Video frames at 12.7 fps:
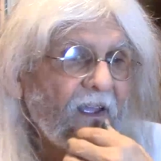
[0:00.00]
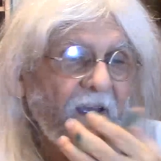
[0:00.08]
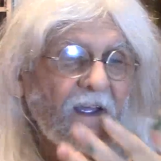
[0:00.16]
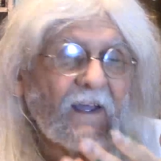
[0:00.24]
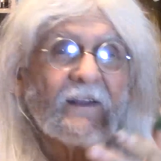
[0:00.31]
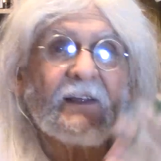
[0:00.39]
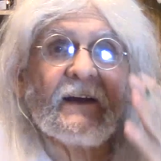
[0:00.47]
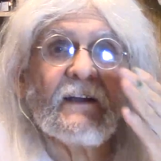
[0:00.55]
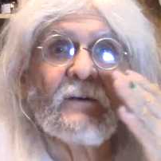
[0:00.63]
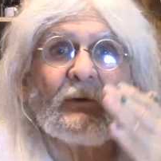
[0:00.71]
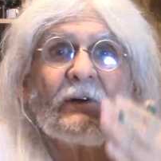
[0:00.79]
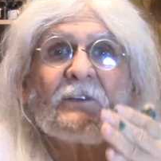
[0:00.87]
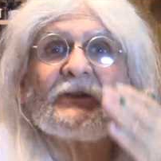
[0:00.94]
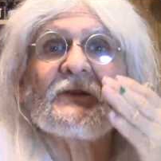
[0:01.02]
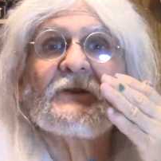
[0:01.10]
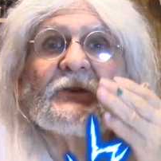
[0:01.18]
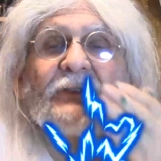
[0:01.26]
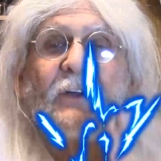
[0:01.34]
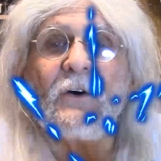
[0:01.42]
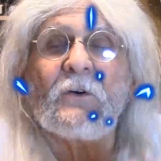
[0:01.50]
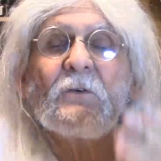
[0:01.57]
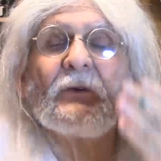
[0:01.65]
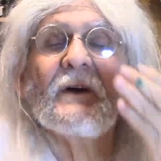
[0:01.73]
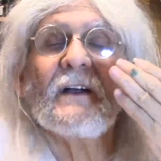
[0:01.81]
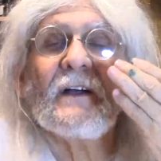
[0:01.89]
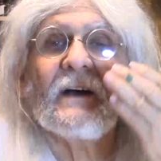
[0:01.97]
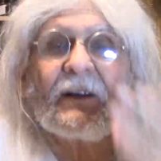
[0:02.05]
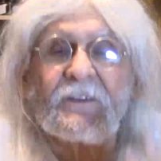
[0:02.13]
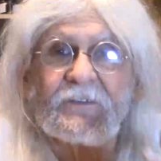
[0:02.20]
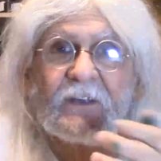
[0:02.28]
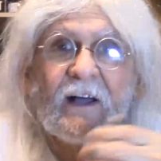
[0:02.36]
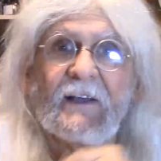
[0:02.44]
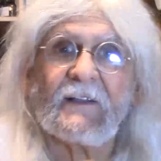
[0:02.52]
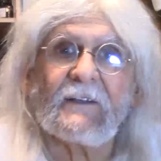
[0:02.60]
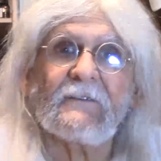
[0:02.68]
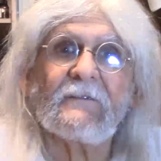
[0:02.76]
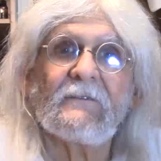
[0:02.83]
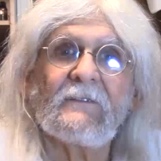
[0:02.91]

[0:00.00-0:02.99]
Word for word: And he was so excited.